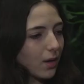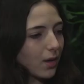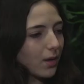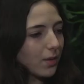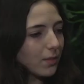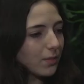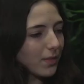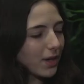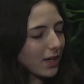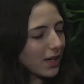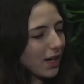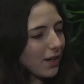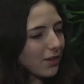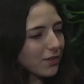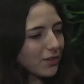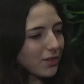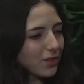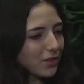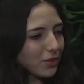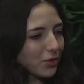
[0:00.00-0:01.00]
My
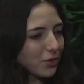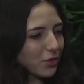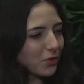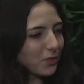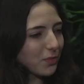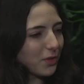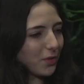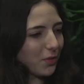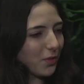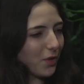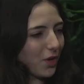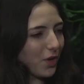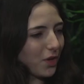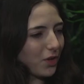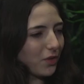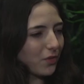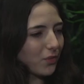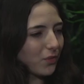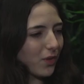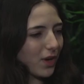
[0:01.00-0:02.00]
counsellor taught me
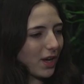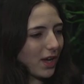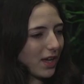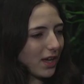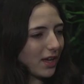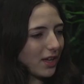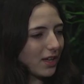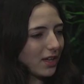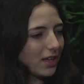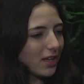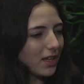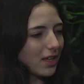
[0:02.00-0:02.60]
one where